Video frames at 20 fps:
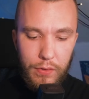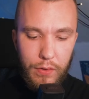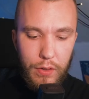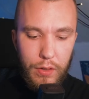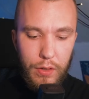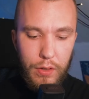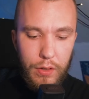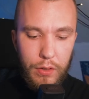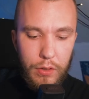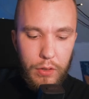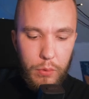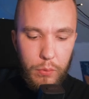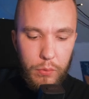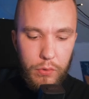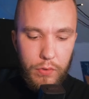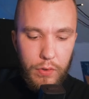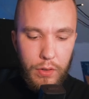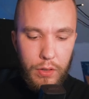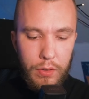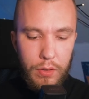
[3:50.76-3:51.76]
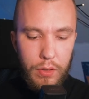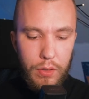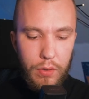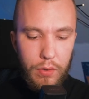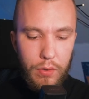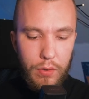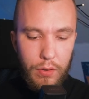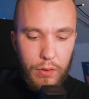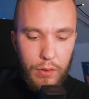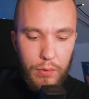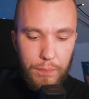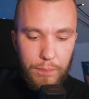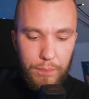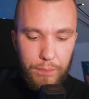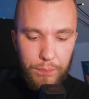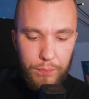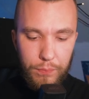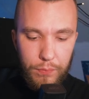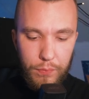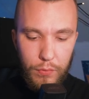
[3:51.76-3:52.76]
ghosting and
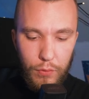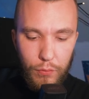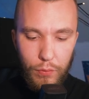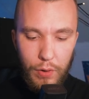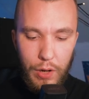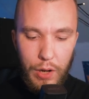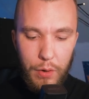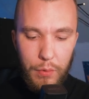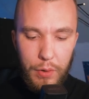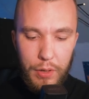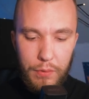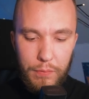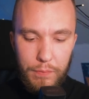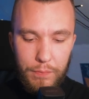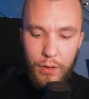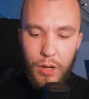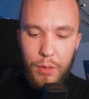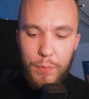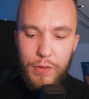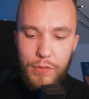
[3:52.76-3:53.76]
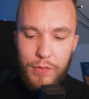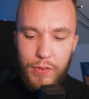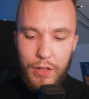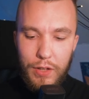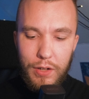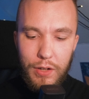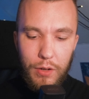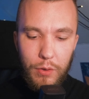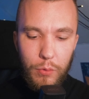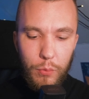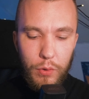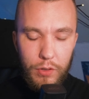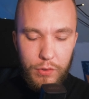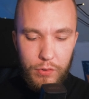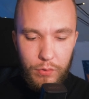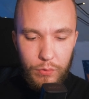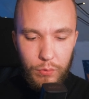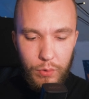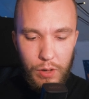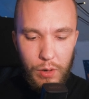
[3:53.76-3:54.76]
flaring. And I must say that it
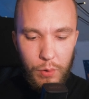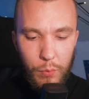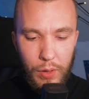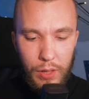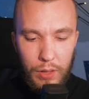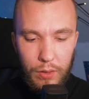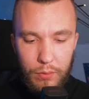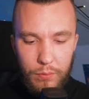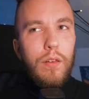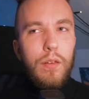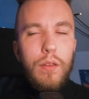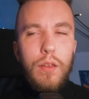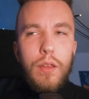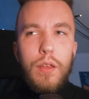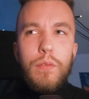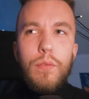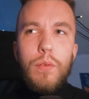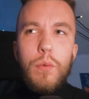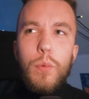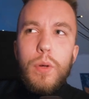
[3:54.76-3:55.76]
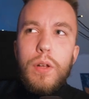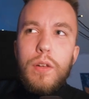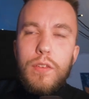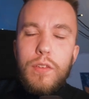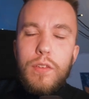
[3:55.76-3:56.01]
works really well. Even when the